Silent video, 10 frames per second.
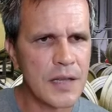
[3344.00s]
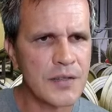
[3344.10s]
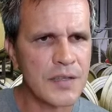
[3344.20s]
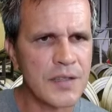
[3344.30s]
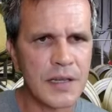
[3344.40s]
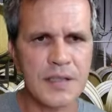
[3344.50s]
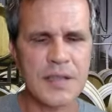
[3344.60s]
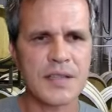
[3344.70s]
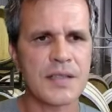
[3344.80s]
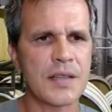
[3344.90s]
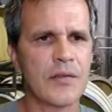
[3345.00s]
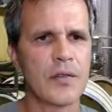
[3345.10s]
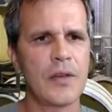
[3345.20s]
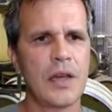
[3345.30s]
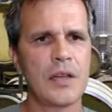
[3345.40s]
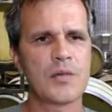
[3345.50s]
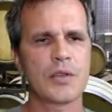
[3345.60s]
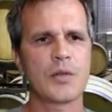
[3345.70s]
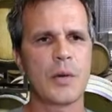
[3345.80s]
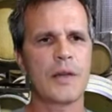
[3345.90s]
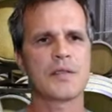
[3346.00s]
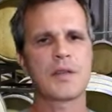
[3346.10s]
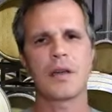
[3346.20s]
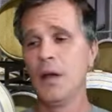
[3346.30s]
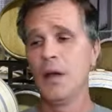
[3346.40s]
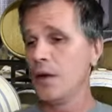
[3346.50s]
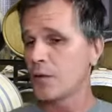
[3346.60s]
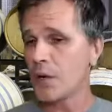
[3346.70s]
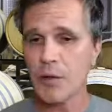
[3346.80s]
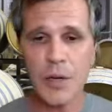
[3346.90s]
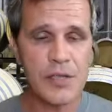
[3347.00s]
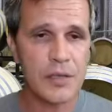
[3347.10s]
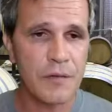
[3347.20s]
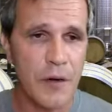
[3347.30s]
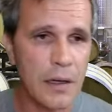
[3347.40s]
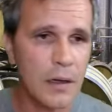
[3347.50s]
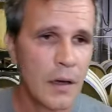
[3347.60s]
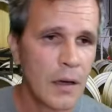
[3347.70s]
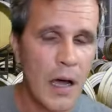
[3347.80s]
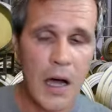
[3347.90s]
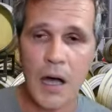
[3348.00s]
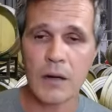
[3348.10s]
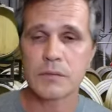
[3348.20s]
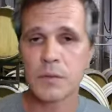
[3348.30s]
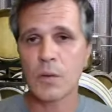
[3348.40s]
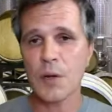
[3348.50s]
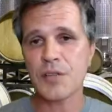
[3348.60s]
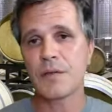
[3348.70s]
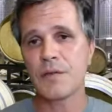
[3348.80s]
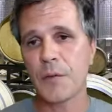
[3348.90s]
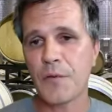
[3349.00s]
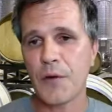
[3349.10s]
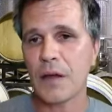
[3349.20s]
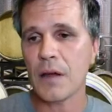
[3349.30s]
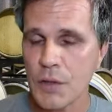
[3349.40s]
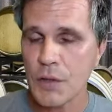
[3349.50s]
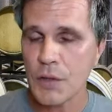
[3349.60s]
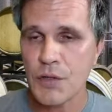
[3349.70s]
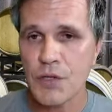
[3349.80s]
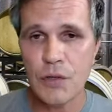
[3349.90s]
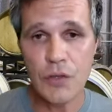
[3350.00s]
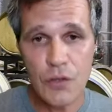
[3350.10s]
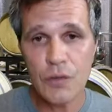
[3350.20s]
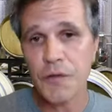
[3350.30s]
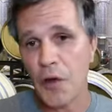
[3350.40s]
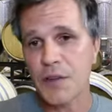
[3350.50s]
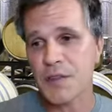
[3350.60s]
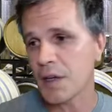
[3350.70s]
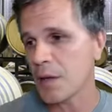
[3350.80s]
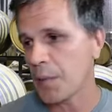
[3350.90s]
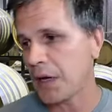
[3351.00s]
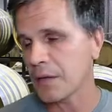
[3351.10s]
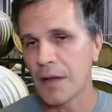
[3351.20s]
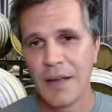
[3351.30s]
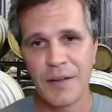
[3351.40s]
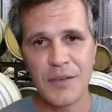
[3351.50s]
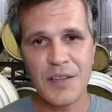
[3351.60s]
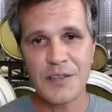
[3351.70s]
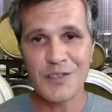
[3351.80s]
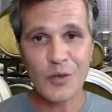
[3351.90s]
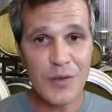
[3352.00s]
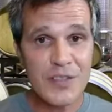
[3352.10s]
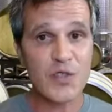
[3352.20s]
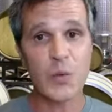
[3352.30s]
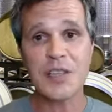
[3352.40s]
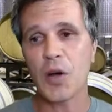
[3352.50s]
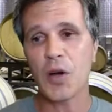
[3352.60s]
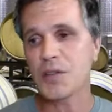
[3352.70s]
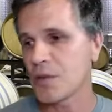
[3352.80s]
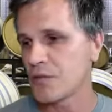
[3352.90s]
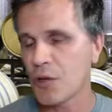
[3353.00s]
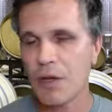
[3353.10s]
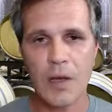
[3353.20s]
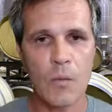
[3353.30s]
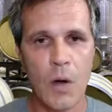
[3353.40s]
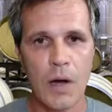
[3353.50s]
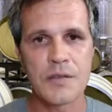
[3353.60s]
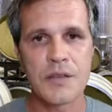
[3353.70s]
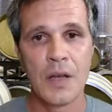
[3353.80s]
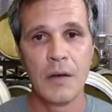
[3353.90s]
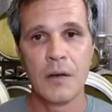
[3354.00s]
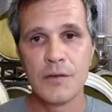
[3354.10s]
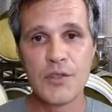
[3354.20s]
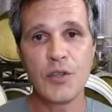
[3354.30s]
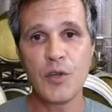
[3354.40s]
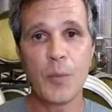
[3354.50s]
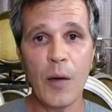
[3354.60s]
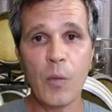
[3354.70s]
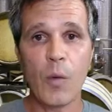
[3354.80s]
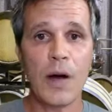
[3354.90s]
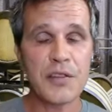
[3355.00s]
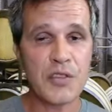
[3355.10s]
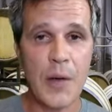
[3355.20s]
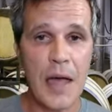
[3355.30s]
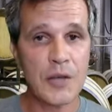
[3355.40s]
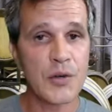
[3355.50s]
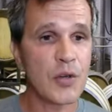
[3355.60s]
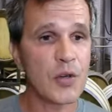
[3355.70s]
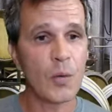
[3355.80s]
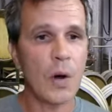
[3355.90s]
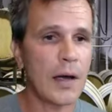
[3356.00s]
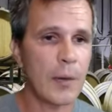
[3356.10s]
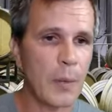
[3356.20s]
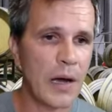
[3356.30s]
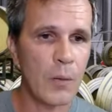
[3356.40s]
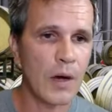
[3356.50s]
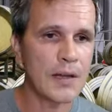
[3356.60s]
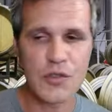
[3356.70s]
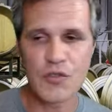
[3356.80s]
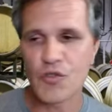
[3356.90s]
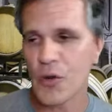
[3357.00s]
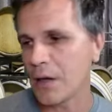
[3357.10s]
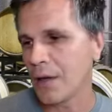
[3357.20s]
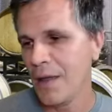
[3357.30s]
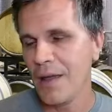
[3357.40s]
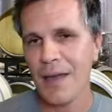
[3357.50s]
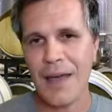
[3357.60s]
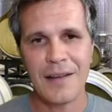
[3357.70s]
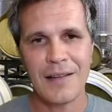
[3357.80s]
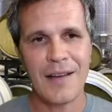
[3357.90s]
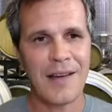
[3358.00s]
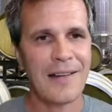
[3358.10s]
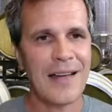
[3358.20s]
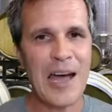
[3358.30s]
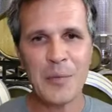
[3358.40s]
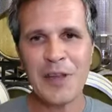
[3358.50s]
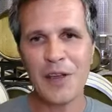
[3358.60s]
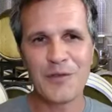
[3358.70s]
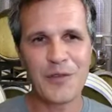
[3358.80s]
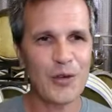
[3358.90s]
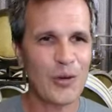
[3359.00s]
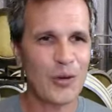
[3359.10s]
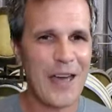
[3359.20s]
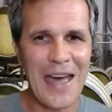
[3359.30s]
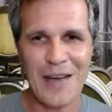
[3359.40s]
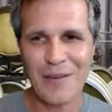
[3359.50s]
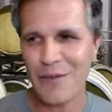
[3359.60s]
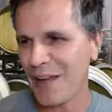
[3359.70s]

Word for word: sing at 6 to 7 of age. What do others think? Great question, Frank. Uh, question from Frank. What do you folks think about the sort of the sweet spots of drinking wines? do you buy wines to age or do you buy wines to drink? And uh, how many of you have, have